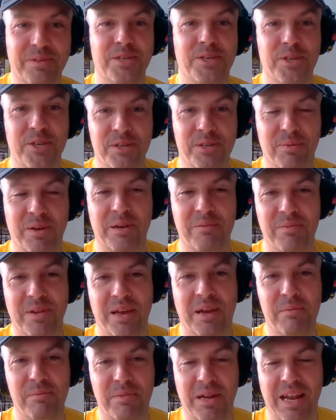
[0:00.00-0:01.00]
Good, but
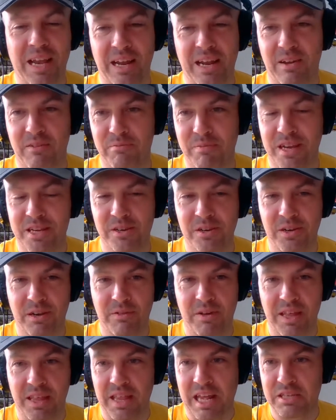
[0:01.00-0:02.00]
I'm glad I've made you laugh
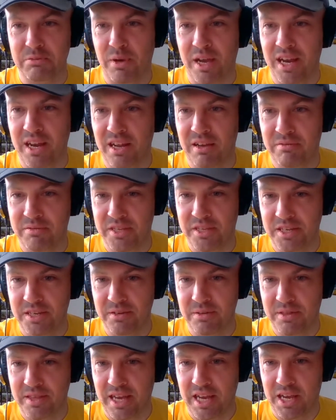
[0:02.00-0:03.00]
out loud. That's what I love to
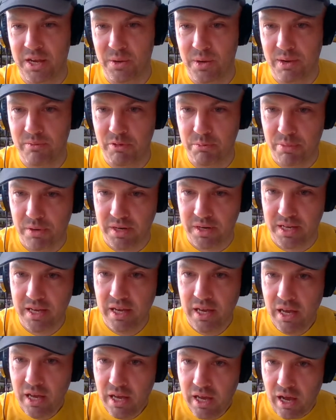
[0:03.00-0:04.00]
do. Thank you, everybody.
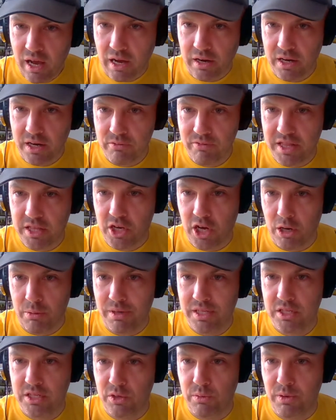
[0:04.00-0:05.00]
I'm going to read the
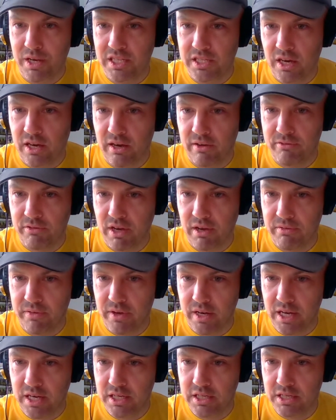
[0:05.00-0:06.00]
comments as always after I
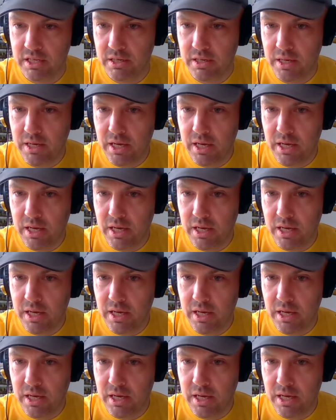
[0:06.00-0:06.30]
finish.